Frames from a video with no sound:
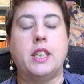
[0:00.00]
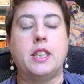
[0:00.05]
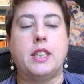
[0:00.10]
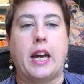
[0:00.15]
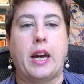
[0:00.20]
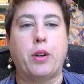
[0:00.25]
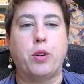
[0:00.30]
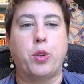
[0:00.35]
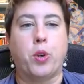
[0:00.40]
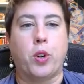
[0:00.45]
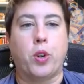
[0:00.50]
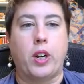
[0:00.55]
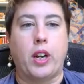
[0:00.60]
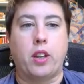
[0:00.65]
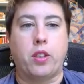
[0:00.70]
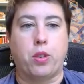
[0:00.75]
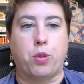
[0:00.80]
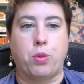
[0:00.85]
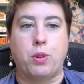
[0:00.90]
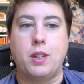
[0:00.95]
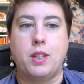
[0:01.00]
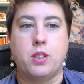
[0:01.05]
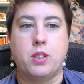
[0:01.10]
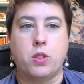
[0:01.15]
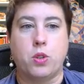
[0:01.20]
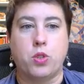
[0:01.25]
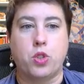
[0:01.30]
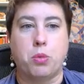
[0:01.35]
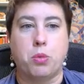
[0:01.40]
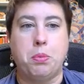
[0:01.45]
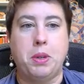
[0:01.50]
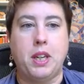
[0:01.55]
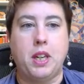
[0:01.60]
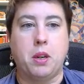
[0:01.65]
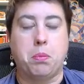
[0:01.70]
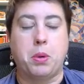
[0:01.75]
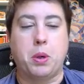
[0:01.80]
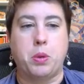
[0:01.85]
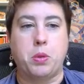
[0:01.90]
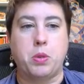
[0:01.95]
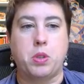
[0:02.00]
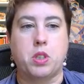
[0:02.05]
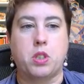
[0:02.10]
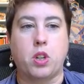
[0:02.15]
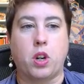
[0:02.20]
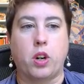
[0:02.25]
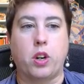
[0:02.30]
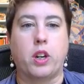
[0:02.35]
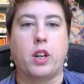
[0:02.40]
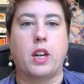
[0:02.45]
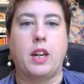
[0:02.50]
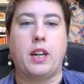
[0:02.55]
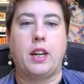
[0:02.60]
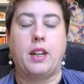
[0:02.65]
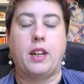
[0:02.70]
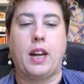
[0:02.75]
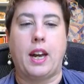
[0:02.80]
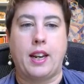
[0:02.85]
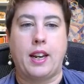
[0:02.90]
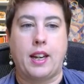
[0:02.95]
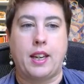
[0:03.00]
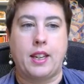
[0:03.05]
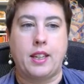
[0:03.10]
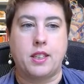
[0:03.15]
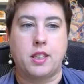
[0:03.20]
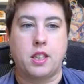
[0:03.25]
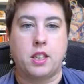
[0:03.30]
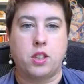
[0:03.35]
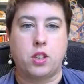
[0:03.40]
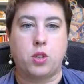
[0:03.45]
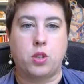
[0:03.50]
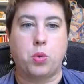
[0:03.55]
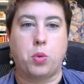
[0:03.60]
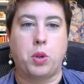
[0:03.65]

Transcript: Now create 3 social media posts targeted at 18 to